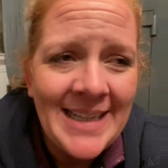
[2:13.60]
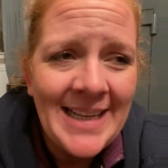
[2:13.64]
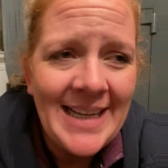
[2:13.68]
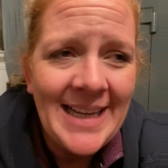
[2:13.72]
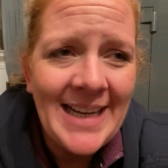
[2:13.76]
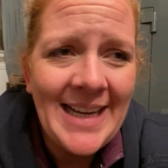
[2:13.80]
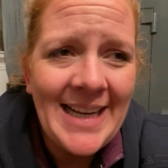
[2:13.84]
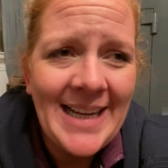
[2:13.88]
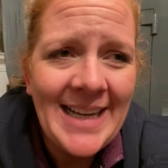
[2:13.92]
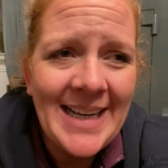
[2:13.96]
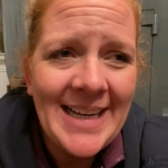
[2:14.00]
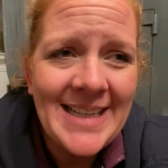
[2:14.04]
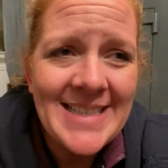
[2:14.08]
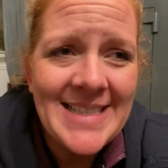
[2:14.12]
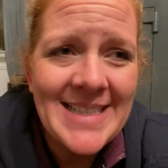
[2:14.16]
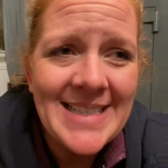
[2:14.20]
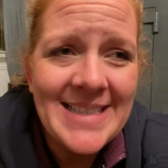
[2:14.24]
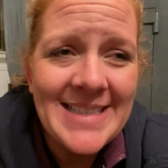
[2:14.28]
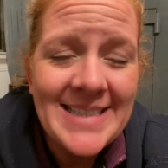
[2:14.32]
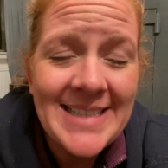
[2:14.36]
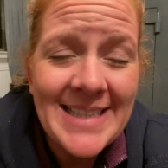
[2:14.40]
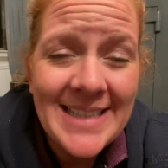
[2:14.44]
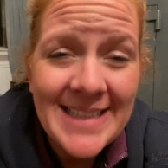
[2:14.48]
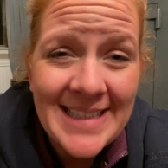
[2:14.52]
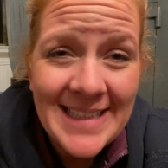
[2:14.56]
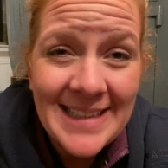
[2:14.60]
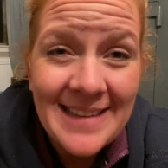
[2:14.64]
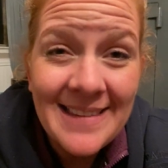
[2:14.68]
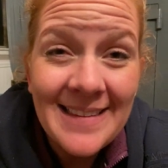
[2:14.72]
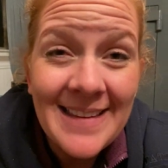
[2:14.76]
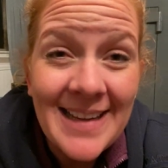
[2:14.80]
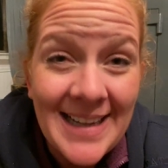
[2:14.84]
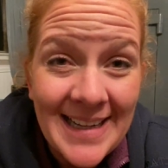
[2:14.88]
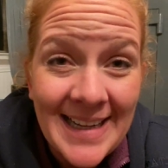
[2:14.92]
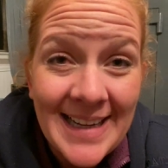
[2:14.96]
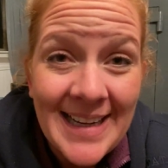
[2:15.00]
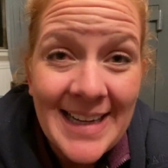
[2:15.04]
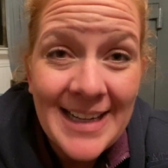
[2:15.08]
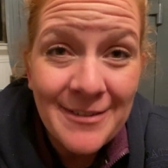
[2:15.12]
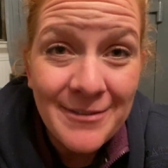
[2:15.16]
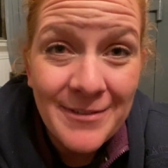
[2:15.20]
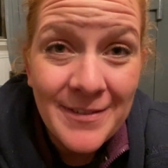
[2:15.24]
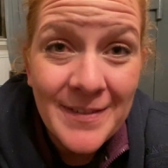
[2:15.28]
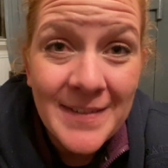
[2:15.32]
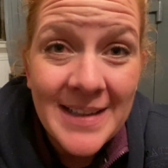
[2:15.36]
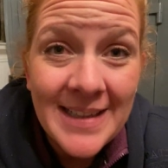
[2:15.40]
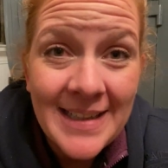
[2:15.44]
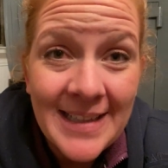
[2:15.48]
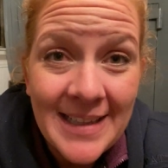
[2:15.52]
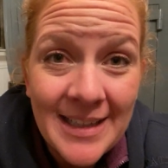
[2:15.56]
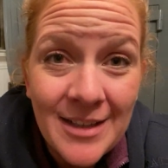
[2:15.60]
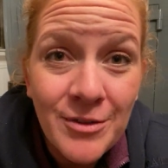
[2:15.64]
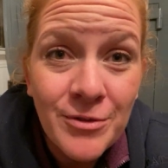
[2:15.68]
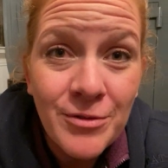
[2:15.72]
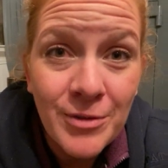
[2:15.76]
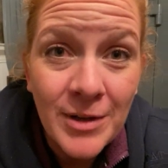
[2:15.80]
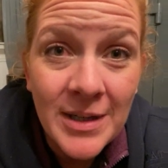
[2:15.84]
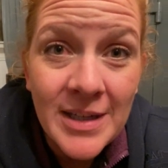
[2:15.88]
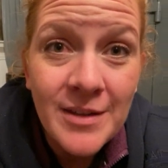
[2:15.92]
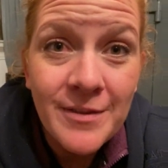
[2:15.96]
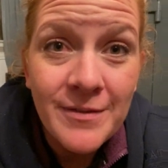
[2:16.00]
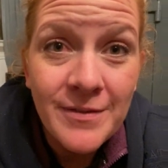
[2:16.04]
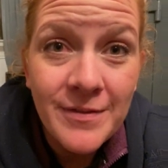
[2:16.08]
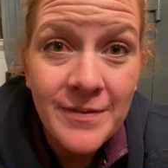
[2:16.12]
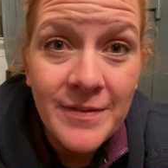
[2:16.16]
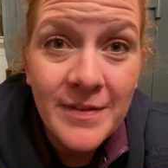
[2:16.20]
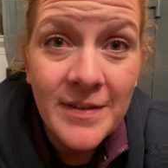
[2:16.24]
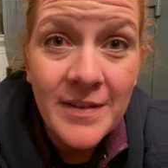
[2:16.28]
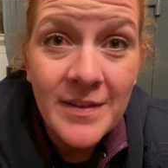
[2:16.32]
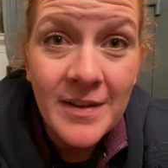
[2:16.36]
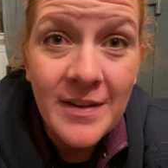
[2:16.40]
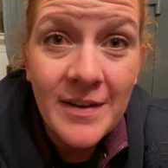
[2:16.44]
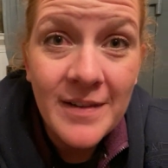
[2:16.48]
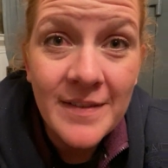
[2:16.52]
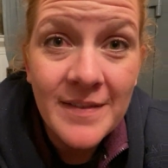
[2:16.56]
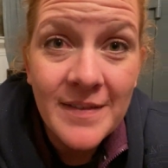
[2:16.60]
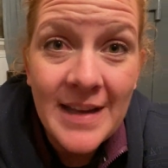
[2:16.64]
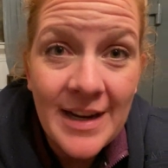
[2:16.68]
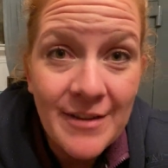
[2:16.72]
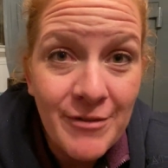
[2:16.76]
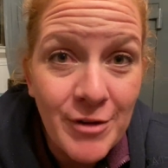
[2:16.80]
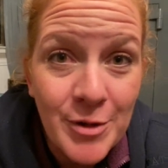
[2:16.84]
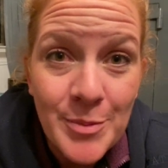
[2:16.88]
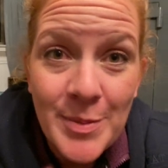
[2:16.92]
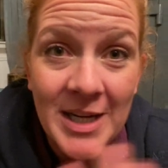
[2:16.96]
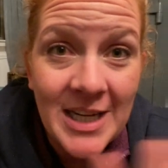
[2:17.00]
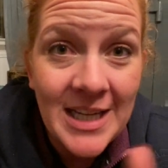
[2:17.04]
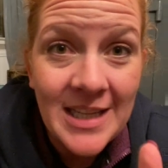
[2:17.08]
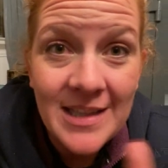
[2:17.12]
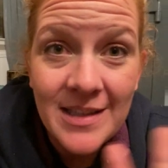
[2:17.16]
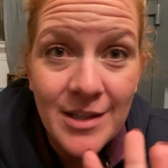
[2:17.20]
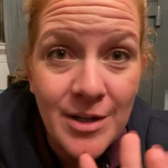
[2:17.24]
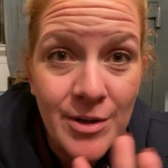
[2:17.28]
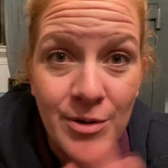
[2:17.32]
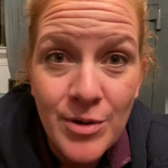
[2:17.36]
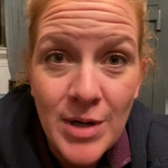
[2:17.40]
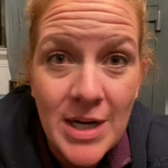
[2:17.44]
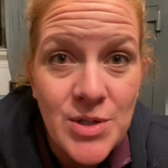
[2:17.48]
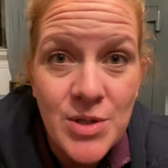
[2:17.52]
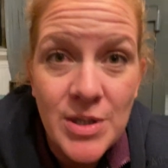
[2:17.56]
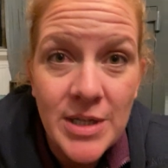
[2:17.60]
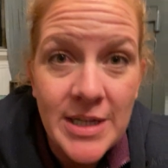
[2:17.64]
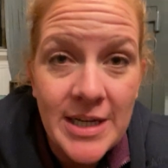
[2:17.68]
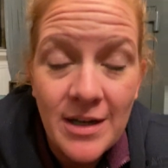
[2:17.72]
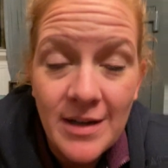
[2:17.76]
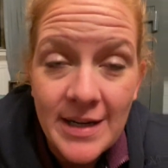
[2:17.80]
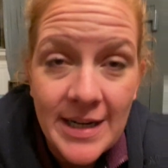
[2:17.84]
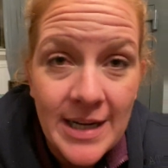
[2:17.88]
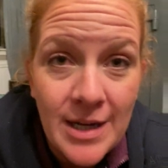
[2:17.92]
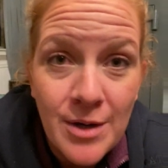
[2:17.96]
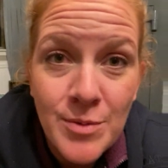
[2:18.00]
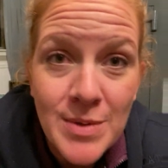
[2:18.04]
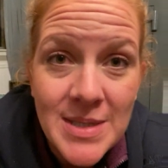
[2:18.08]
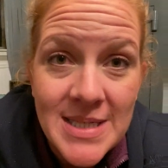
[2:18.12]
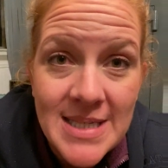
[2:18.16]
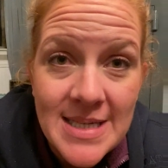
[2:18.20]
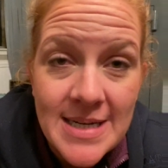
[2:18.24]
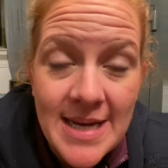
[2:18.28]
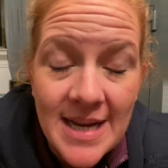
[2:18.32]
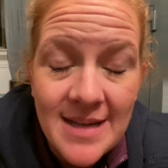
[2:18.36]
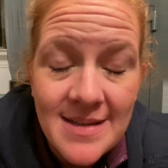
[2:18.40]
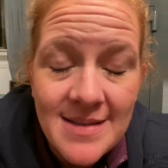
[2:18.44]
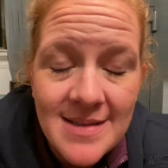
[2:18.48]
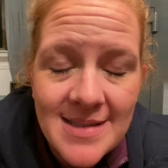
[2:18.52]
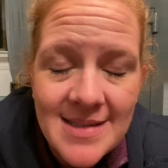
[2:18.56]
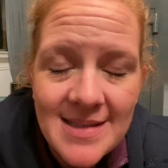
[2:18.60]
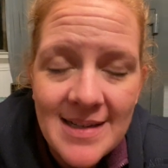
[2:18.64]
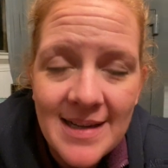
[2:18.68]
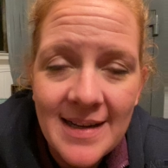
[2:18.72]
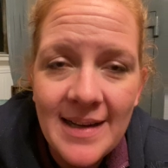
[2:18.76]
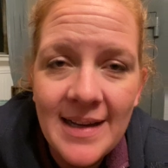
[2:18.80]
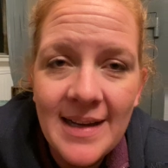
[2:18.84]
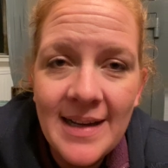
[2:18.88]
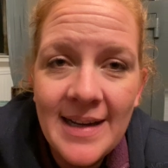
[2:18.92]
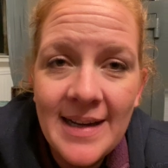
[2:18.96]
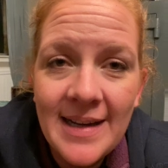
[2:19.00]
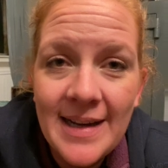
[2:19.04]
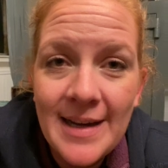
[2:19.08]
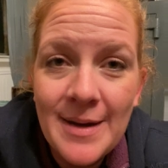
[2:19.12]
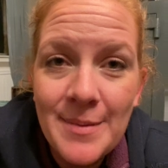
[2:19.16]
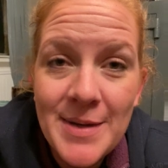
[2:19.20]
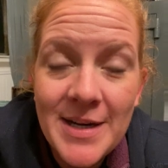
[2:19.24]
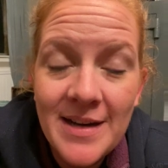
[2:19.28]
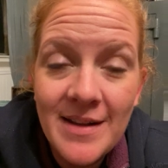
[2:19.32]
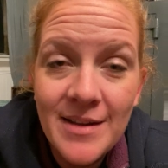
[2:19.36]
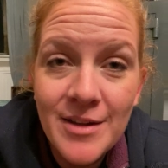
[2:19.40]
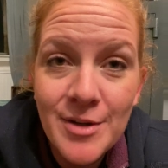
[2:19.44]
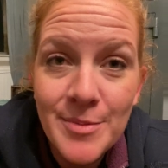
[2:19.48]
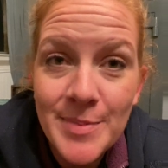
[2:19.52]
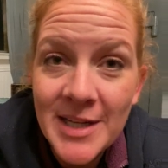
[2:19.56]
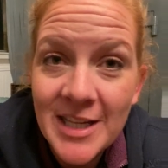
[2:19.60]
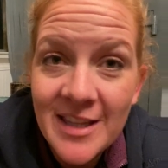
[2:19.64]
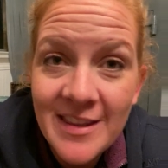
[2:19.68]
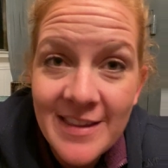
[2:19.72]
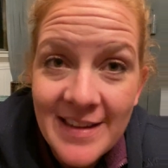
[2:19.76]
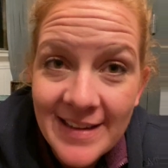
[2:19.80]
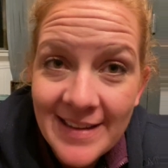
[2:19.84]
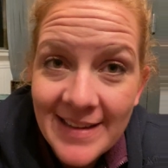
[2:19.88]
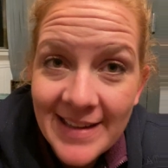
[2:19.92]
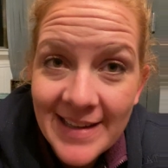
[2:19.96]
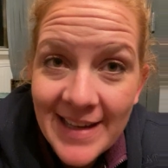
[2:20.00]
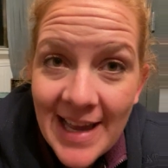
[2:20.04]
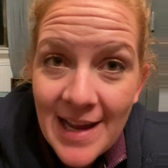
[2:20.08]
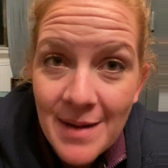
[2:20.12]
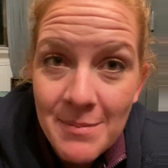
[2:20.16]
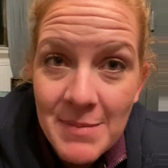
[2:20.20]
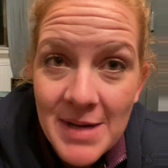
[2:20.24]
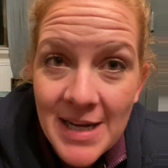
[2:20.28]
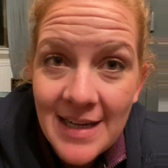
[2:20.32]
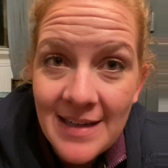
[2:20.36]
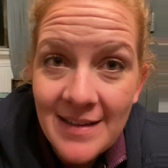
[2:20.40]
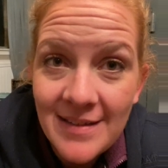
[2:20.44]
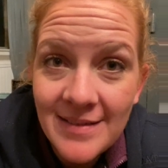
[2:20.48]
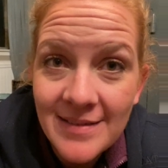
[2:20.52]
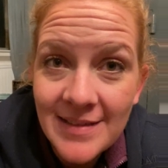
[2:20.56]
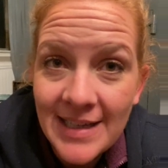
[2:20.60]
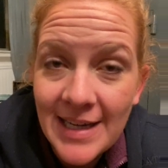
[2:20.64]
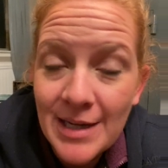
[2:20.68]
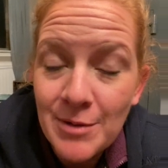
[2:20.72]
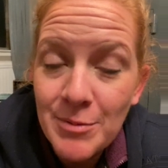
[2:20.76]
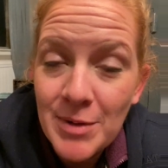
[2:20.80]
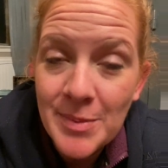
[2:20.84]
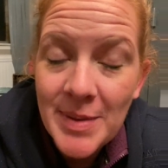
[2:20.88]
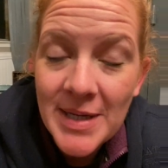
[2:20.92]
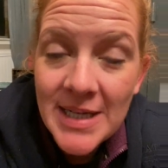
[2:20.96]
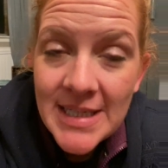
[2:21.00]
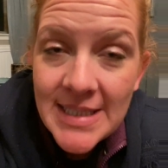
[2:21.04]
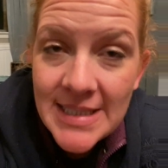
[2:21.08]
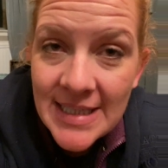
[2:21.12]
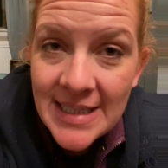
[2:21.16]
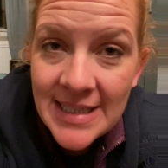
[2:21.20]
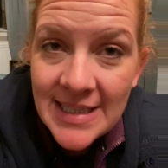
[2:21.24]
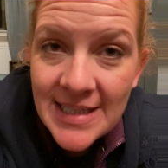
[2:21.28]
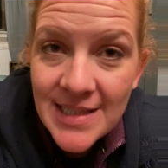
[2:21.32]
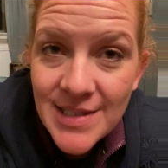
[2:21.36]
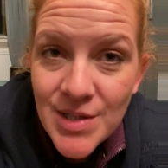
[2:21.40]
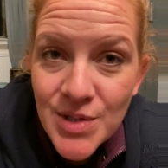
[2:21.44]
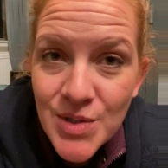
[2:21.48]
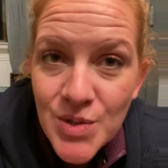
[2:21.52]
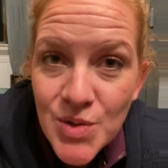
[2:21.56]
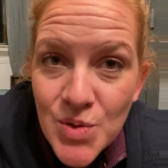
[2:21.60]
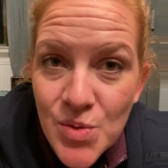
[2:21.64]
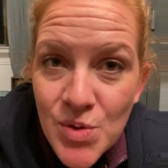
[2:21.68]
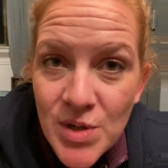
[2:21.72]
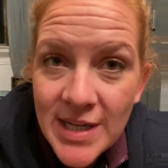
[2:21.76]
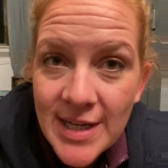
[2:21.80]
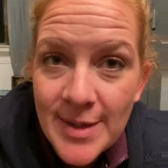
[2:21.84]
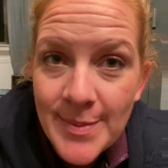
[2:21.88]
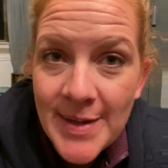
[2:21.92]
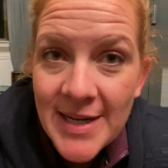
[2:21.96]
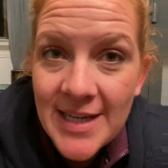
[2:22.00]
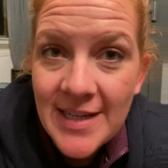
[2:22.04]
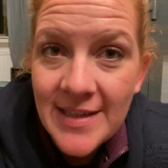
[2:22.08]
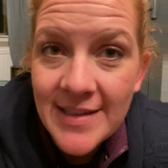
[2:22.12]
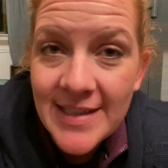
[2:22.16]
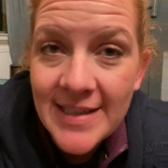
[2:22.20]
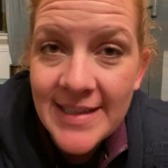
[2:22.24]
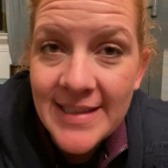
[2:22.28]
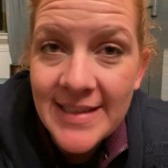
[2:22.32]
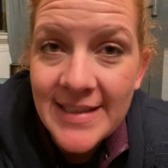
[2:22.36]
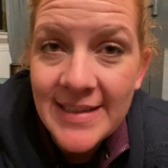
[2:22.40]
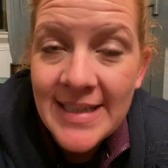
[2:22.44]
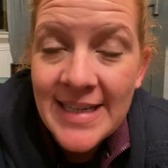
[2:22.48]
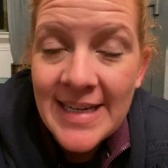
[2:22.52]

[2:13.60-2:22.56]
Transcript: and did it live in front of everybody at the congressional hearing. It was nuts. Another big thing that came out, Gateway Pundit has a story about it,